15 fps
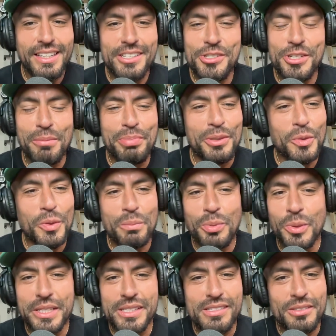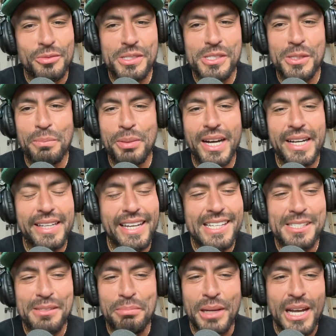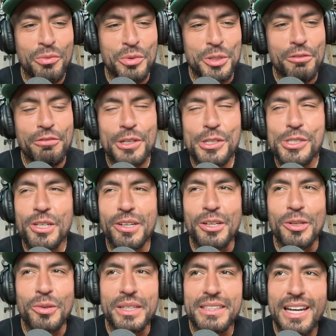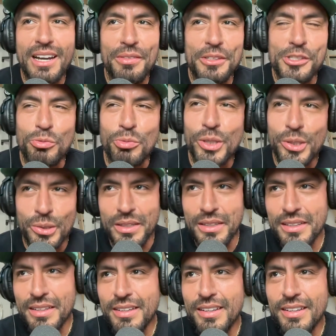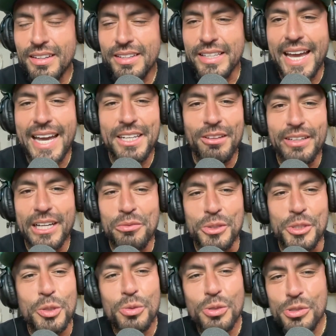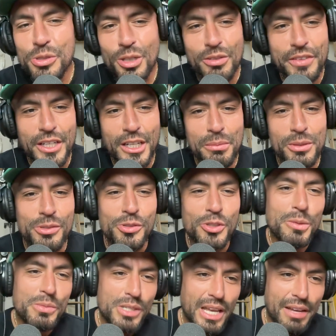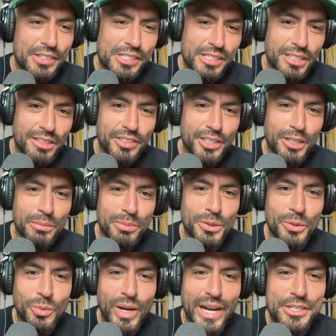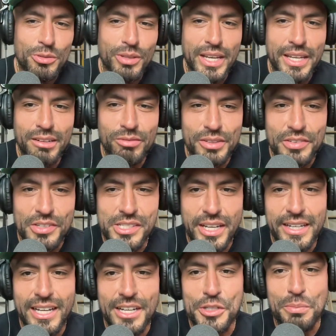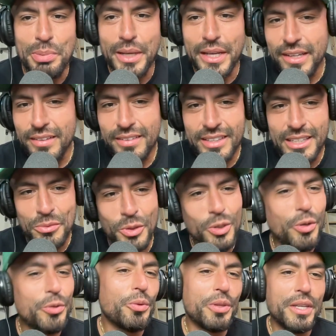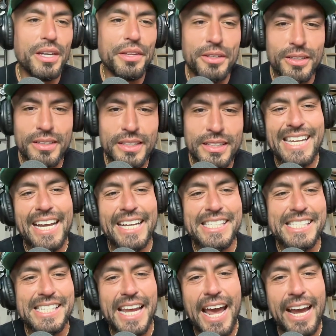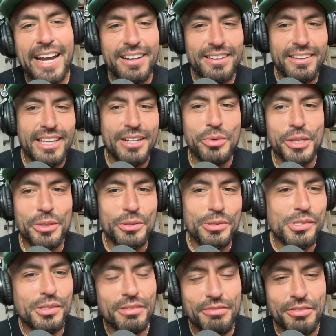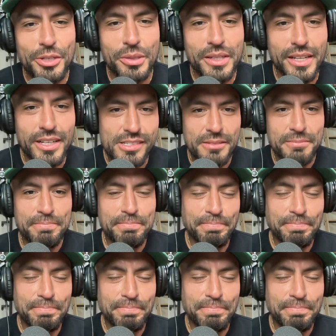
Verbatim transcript: Let's jump into it, boys. What's the podcast about? When you first started going down this road, you had to look at what tools are available. Zoom's obviously available. Why'd you land on Riverside? How'd you pick it? And then we'll go through the other tech stack that we use for you guys.